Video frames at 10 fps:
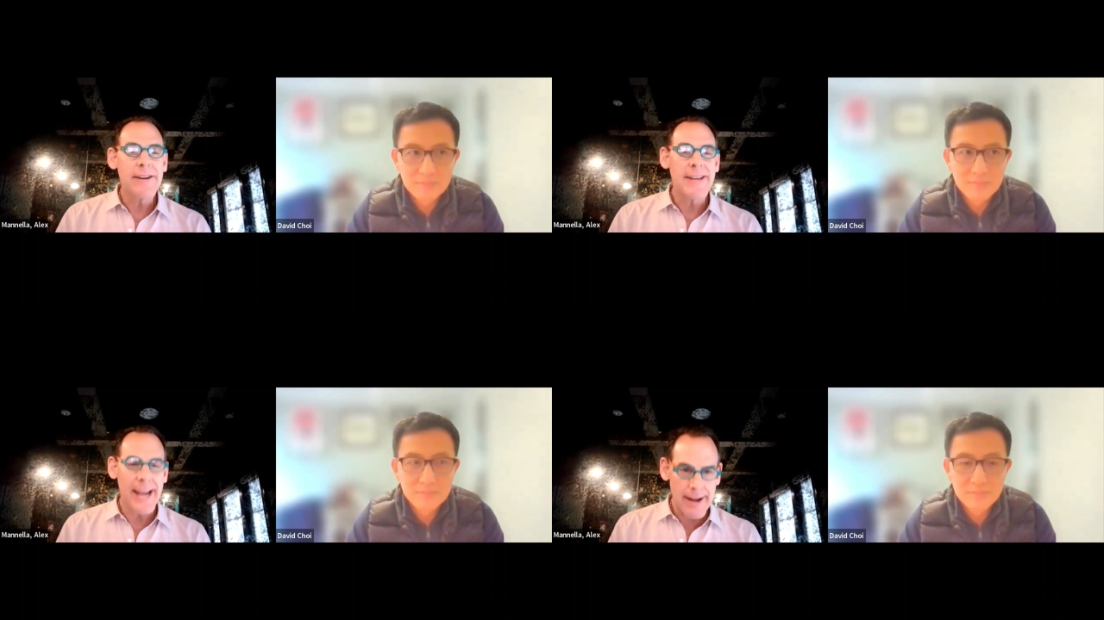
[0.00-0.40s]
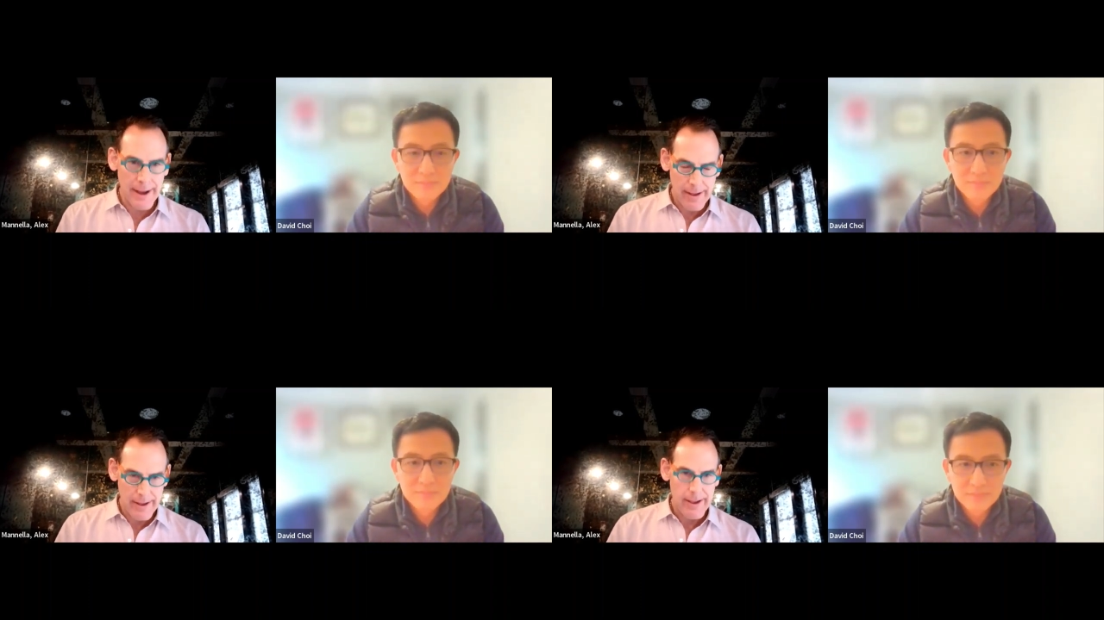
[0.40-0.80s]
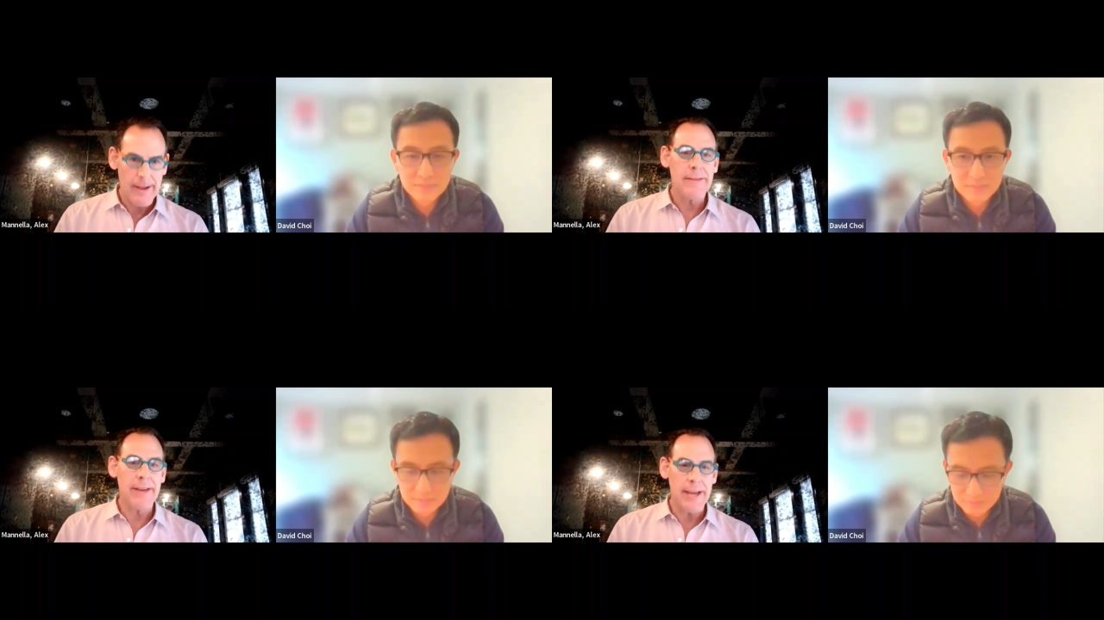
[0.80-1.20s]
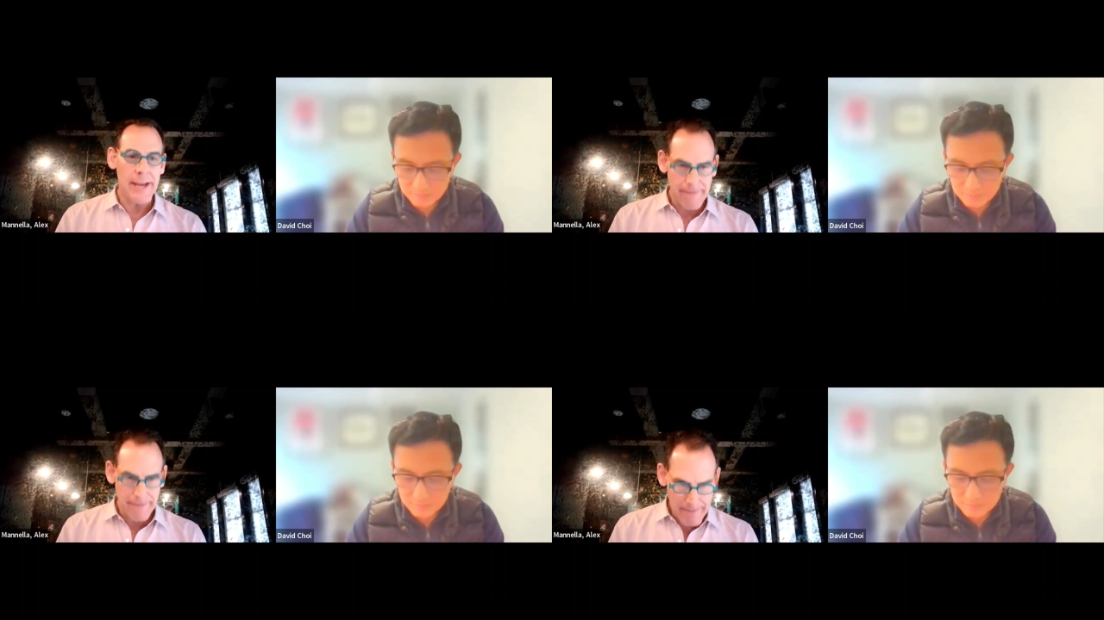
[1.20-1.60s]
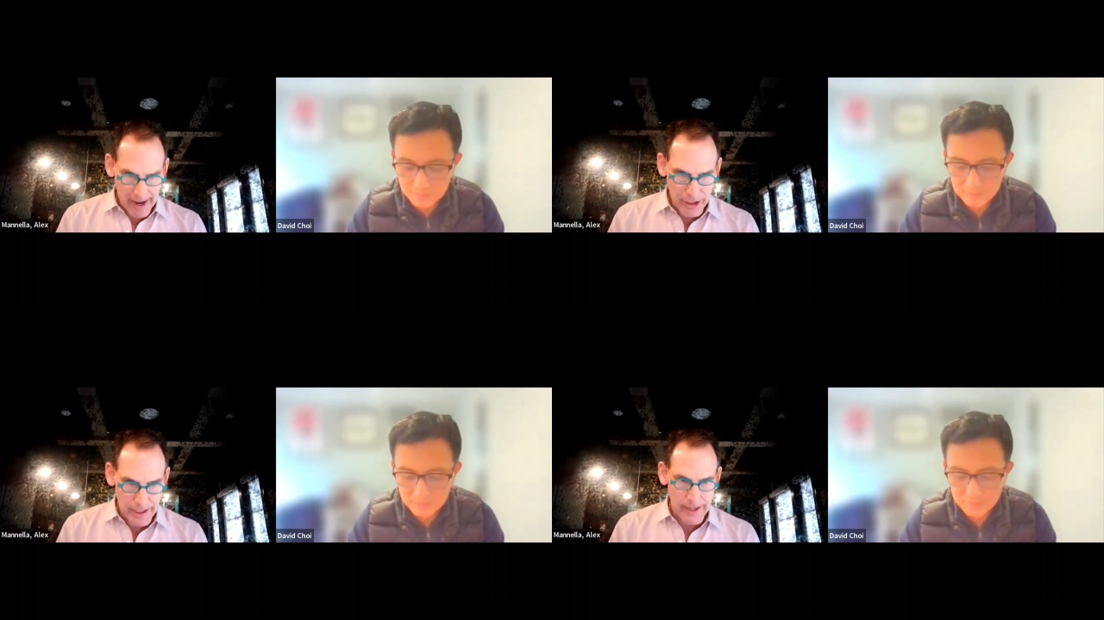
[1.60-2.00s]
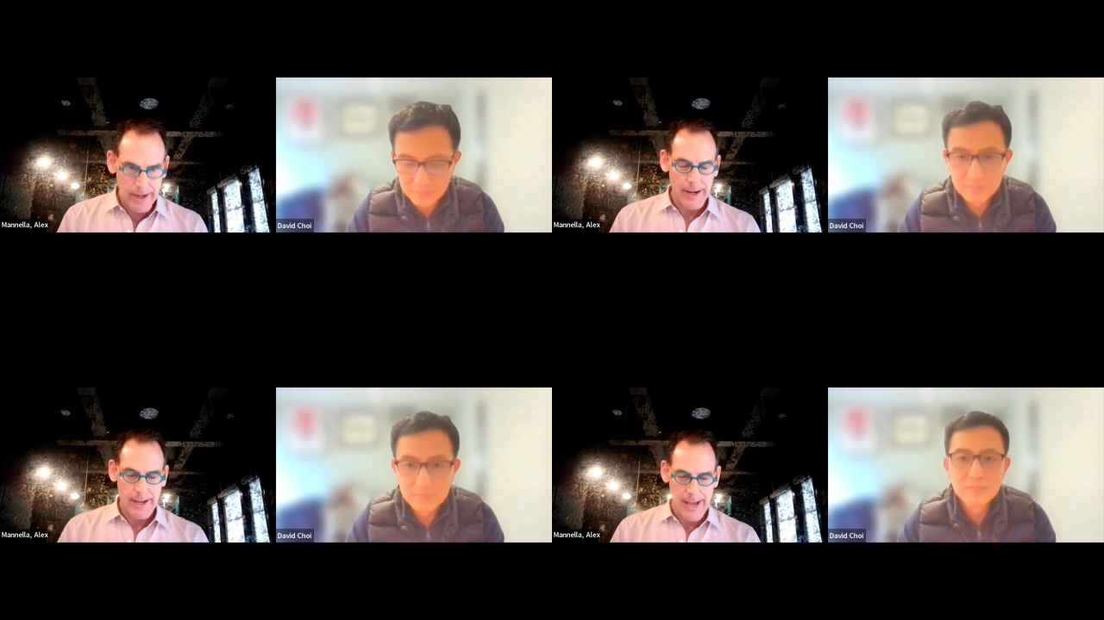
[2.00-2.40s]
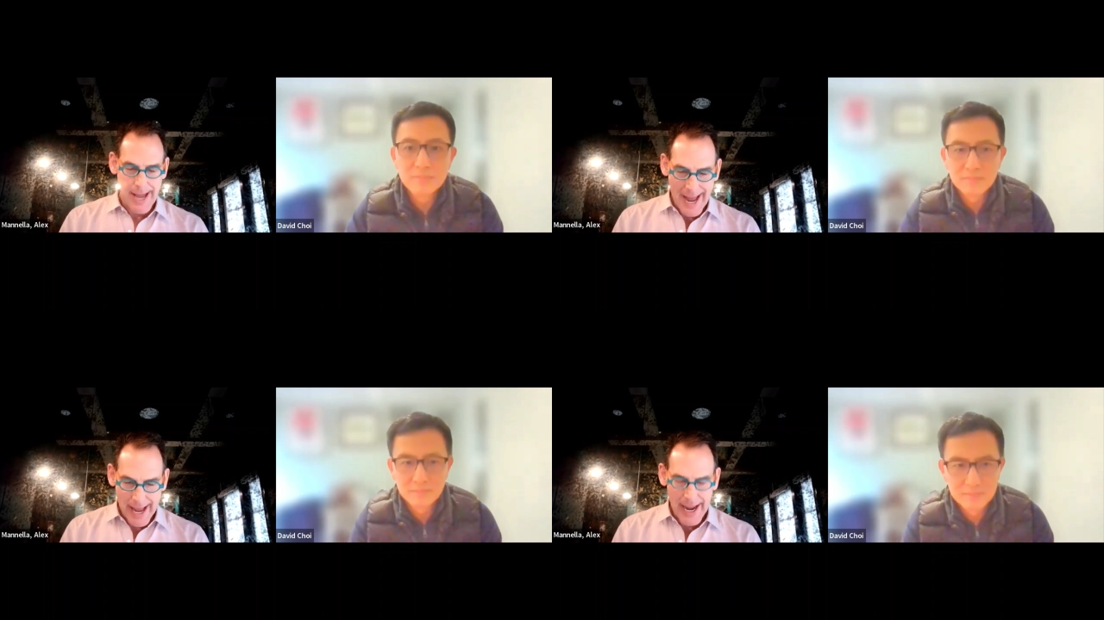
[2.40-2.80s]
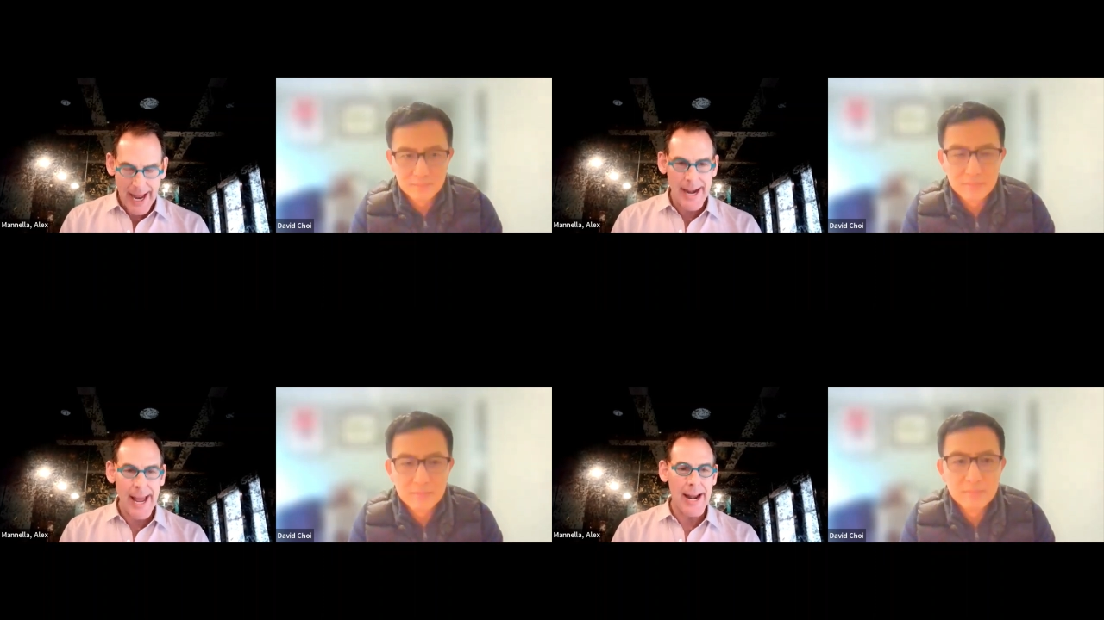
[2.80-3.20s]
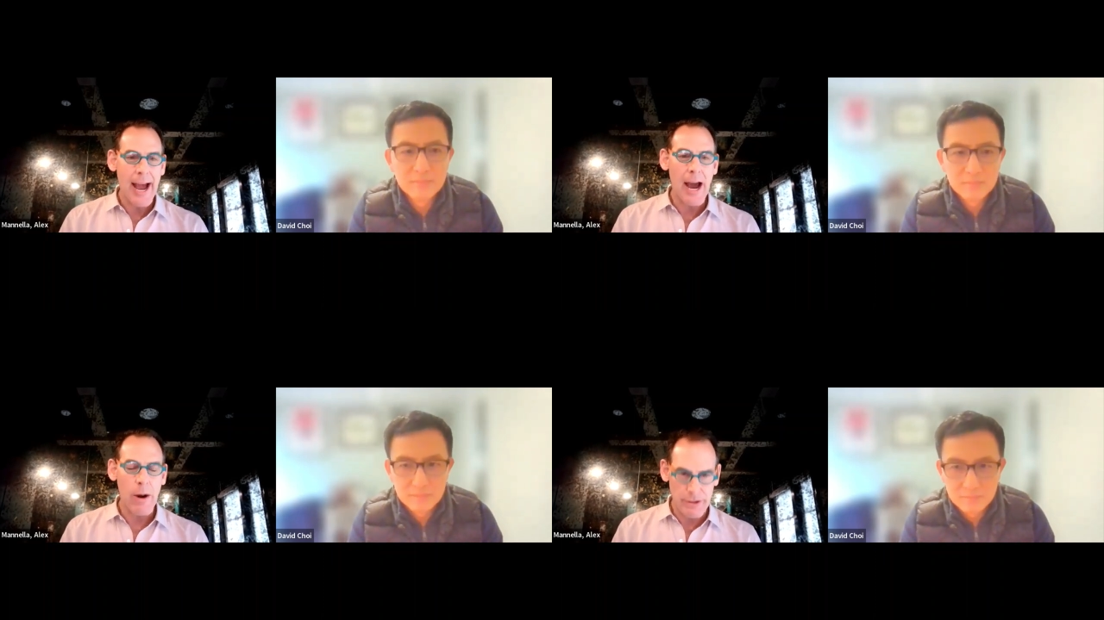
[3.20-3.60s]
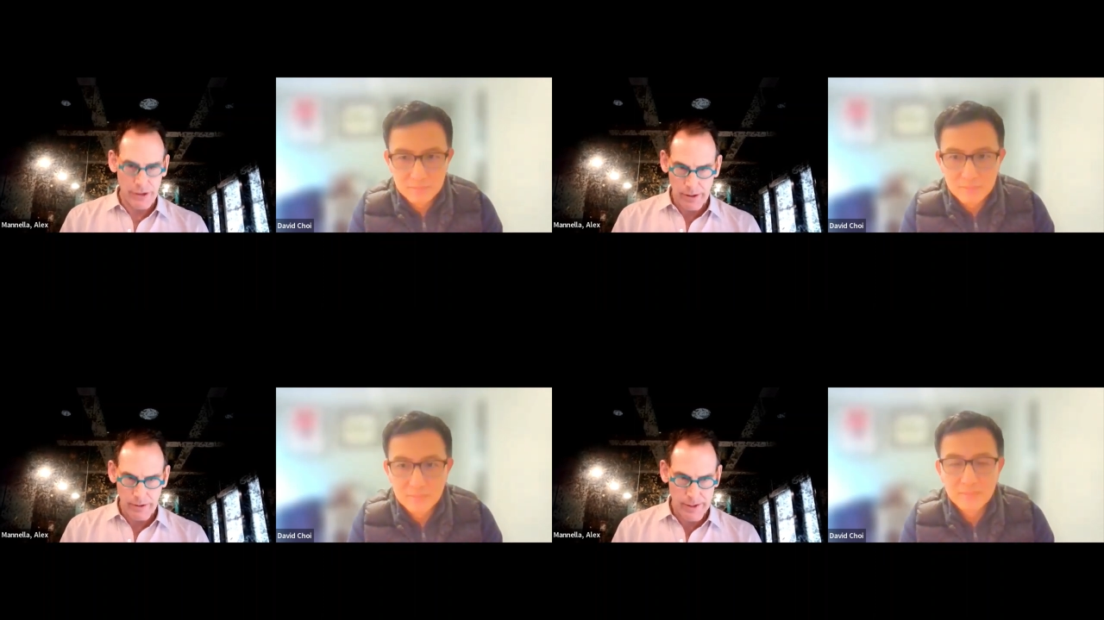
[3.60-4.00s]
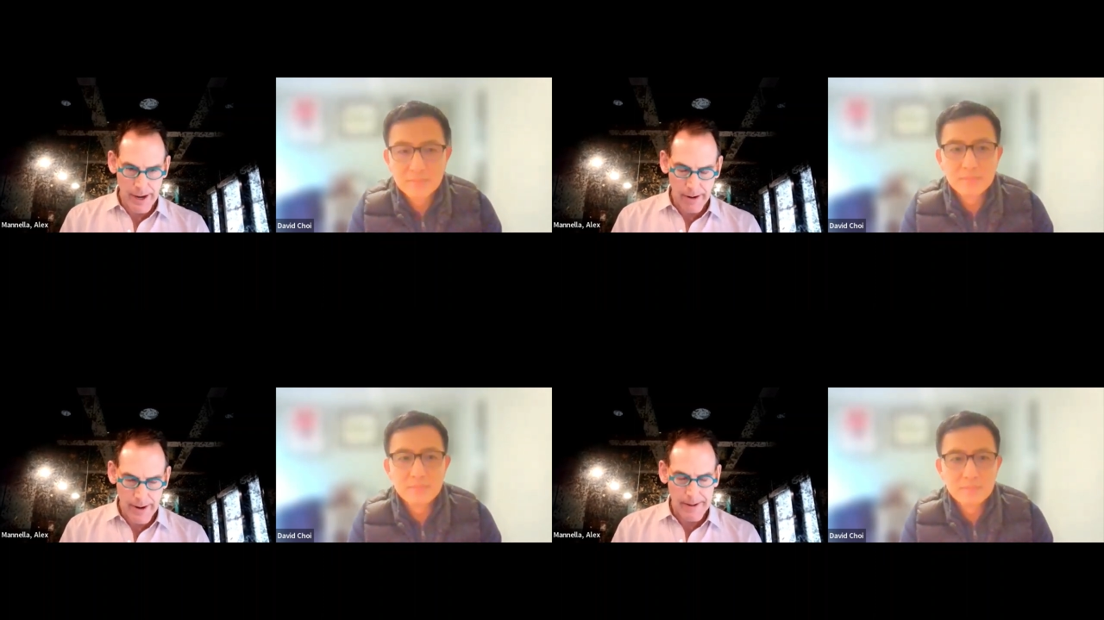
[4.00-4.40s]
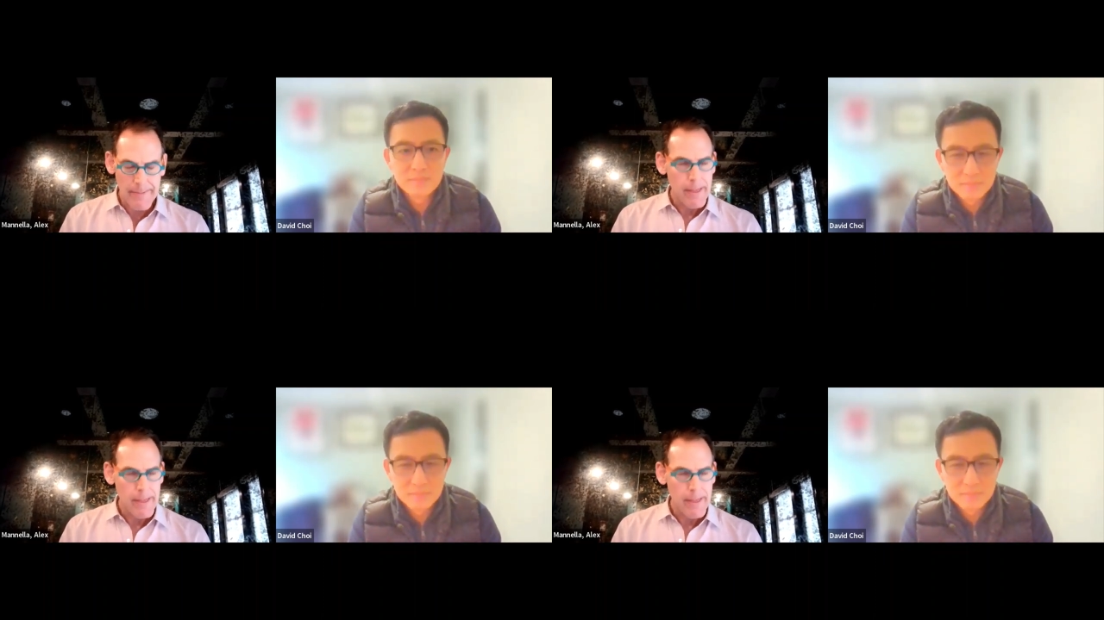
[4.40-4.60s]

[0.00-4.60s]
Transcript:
Speaker 1: data, the information, and how it's used therein.